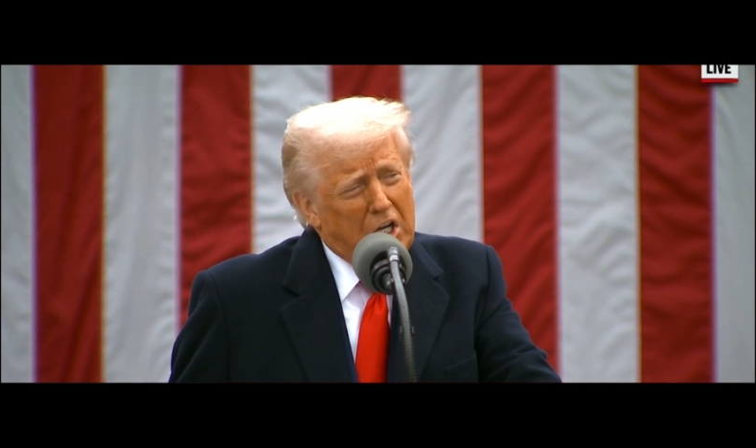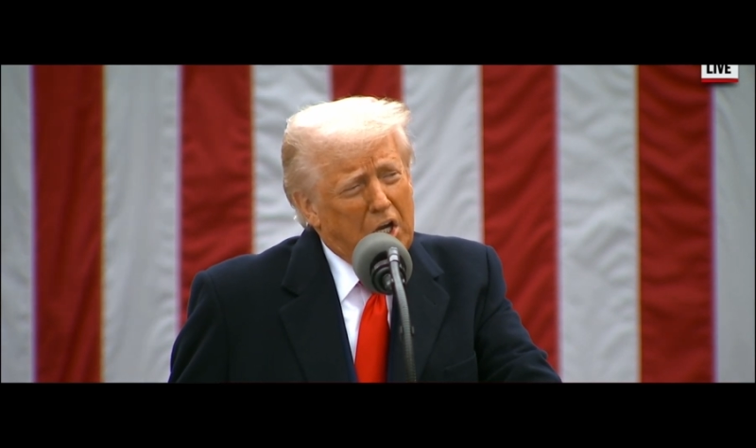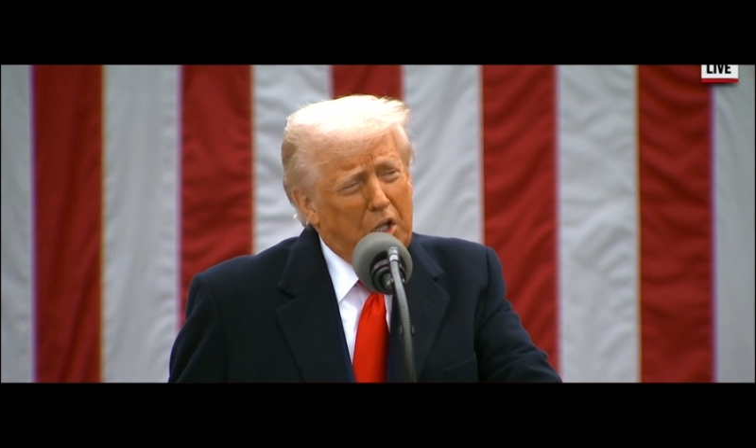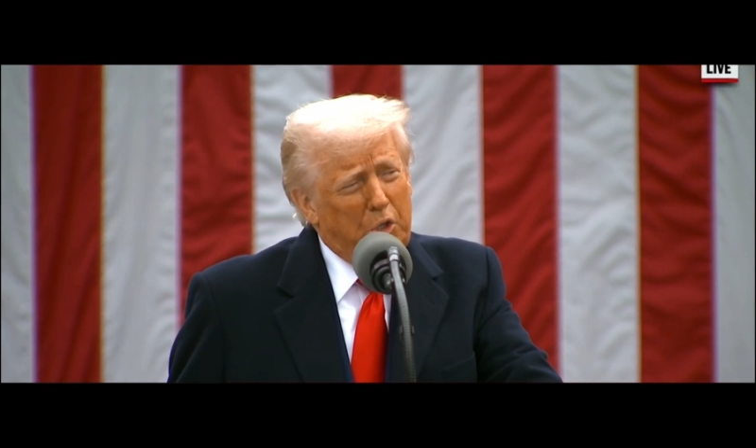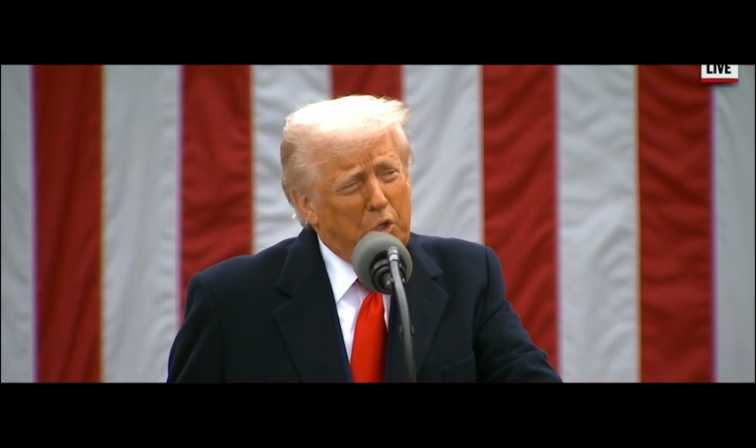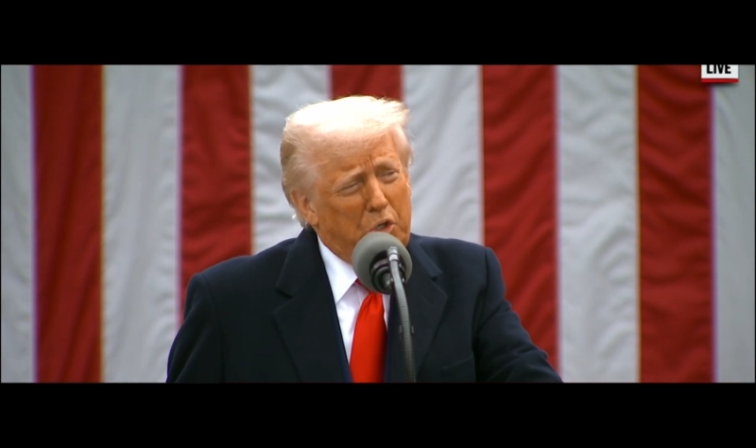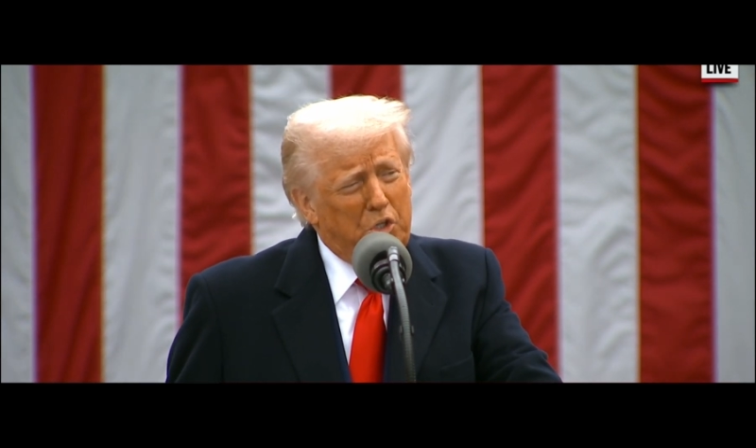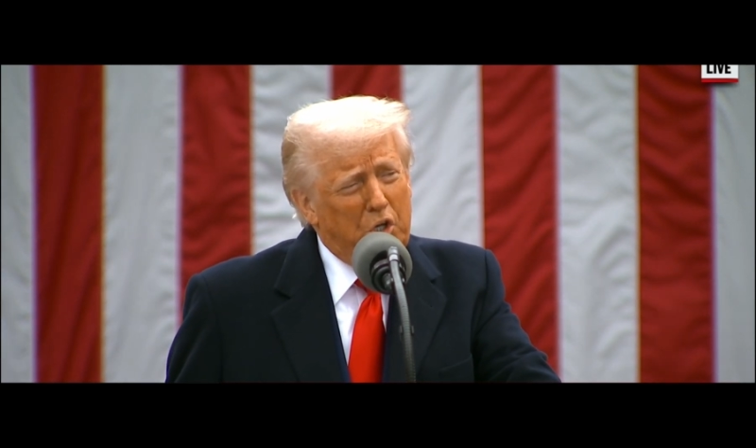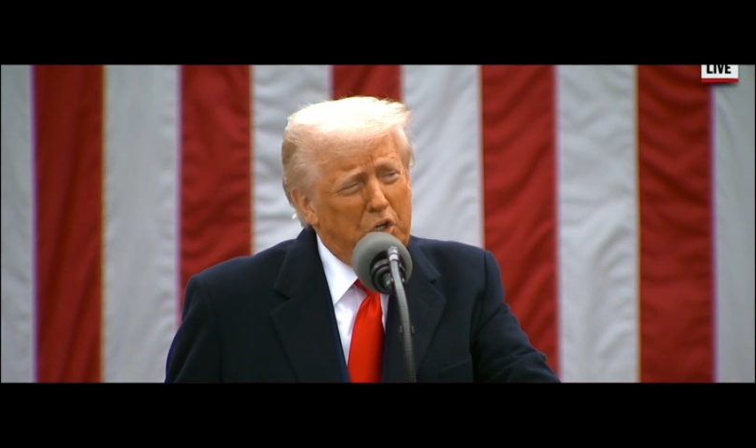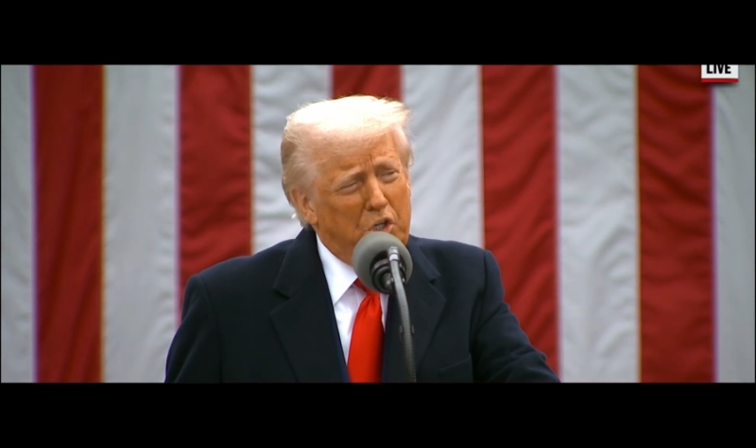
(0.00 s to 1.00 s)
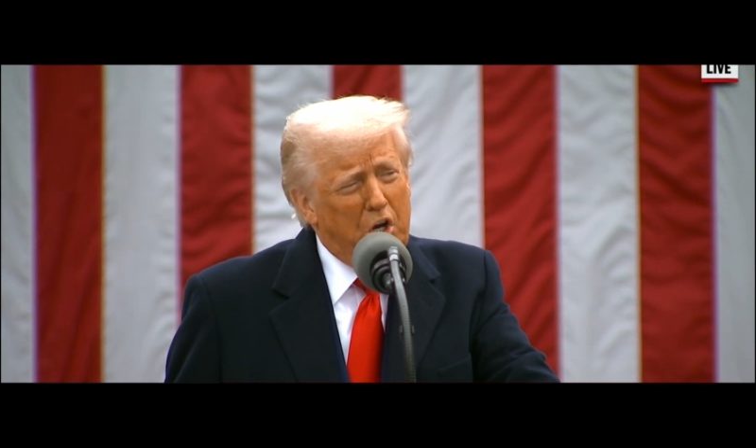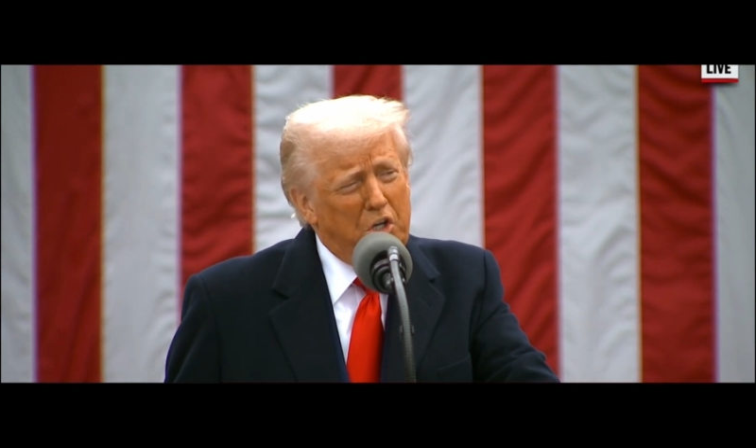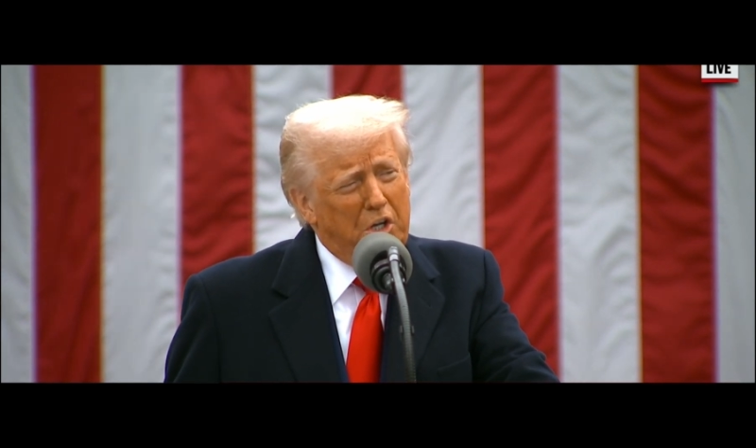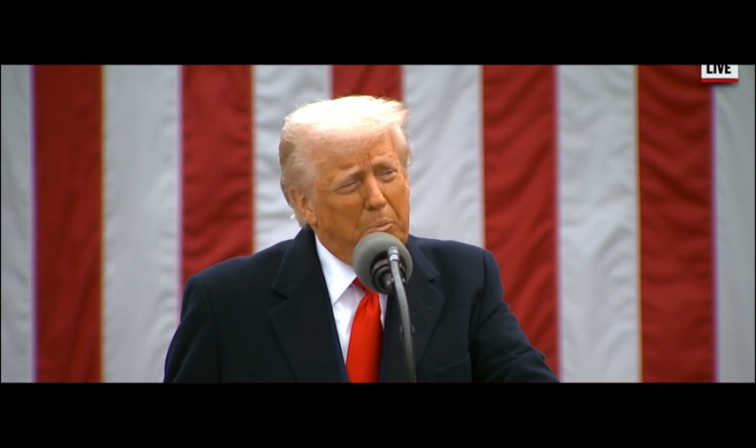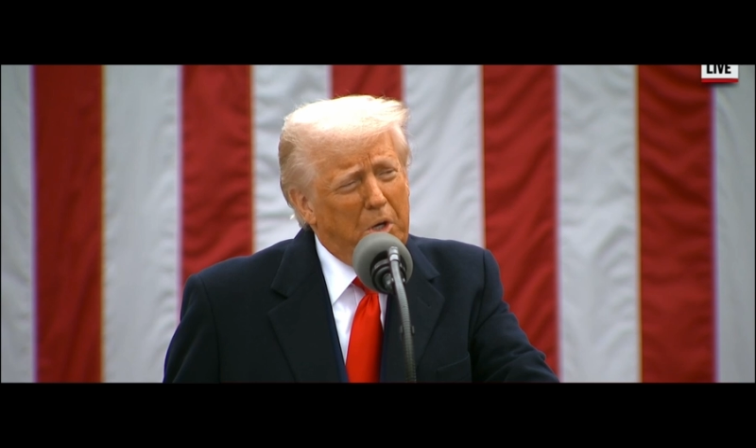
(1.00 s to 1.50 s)
others are
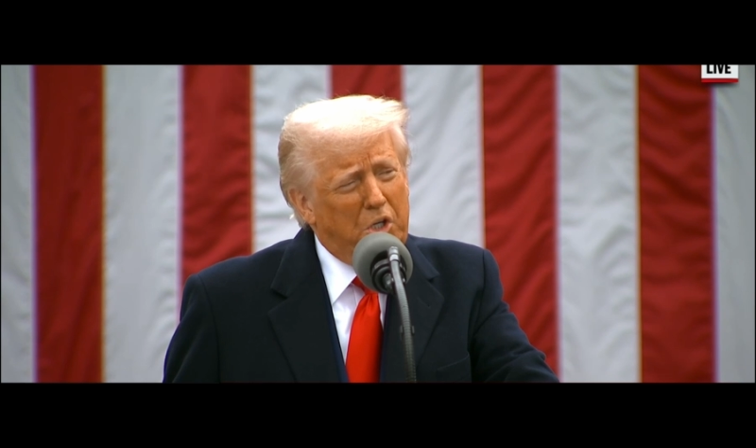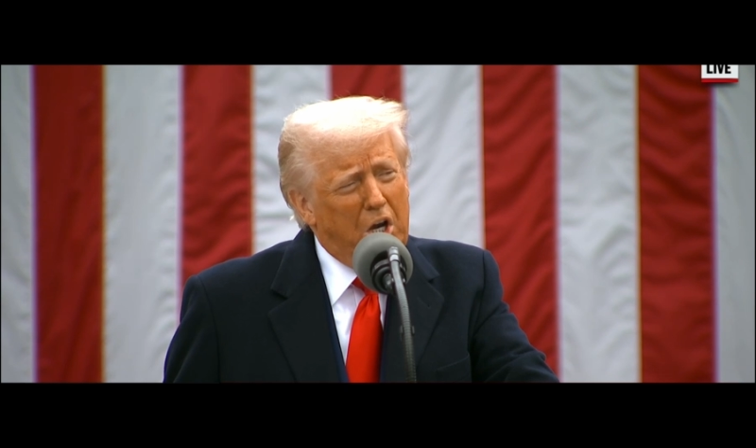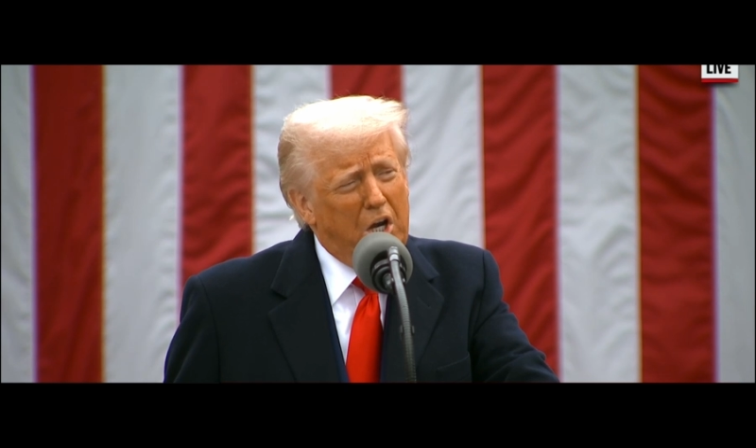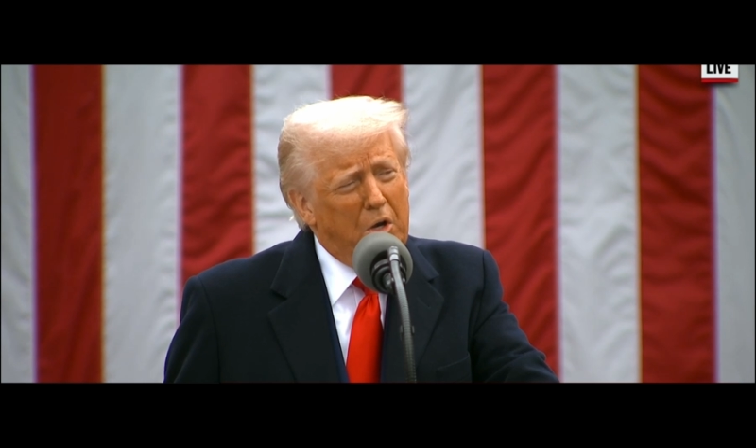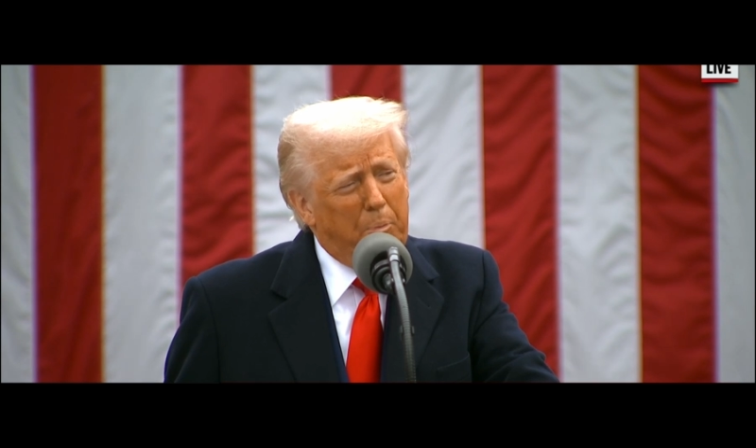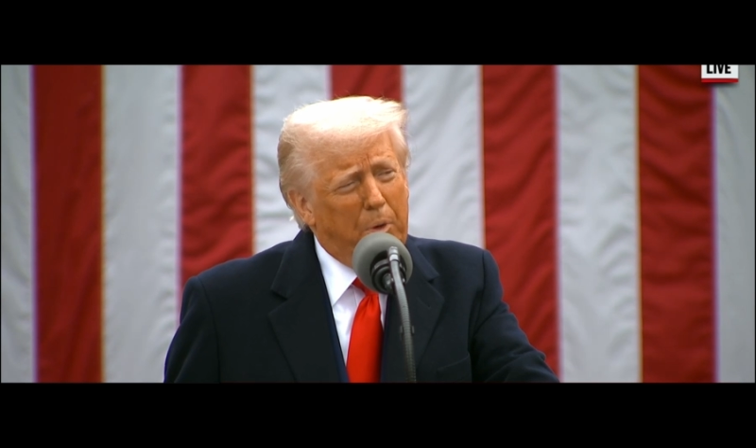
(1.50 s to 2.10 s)
charging much higher